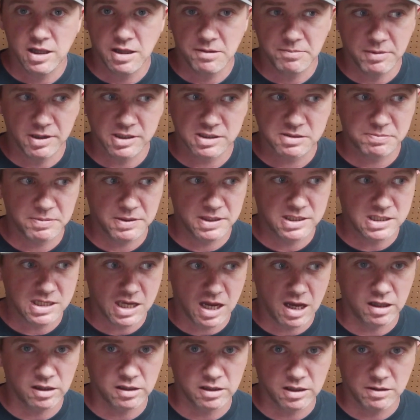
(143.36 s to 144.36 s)
they must be
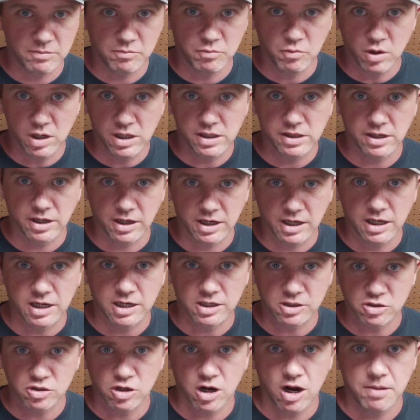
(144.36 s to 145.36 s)
telling him when they're
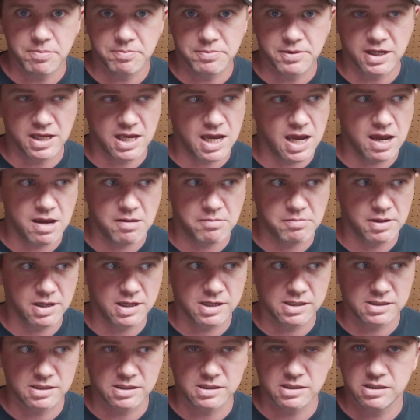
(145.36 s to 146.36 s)
gonna drop the gate,
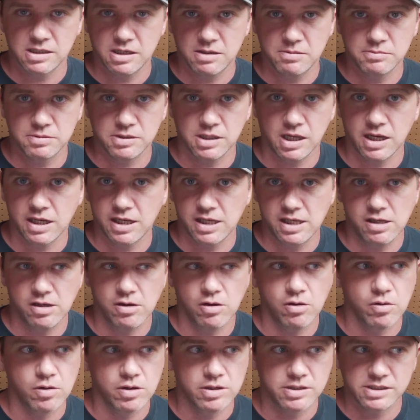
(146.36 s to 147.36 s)
because it seems like he
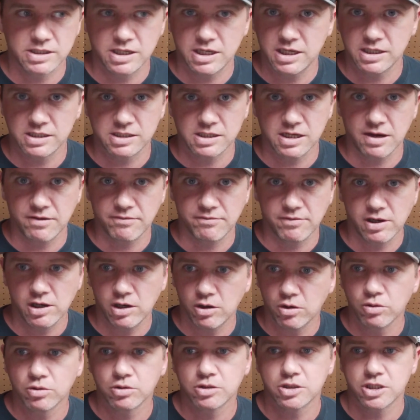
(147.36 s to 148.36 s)
always gets every
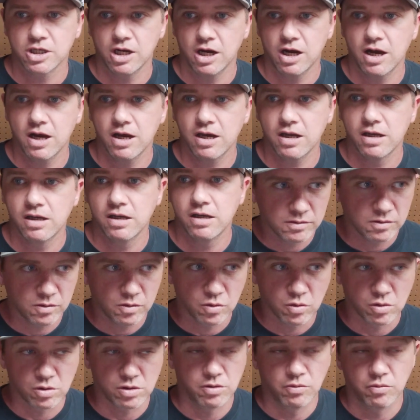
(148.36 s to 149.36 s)
hole shot,
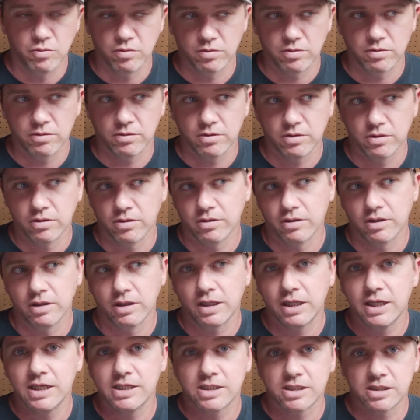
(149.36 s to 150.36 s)
or at
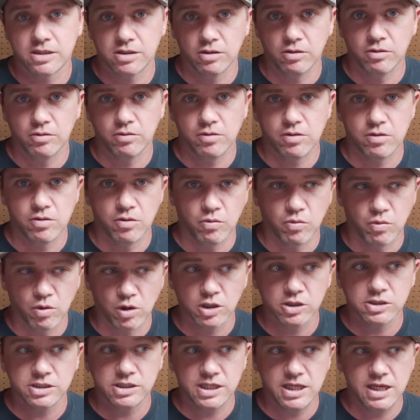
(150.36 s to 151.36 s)
least the
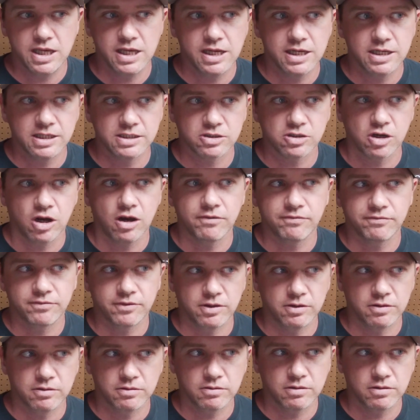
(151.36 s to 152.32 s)
worst he is off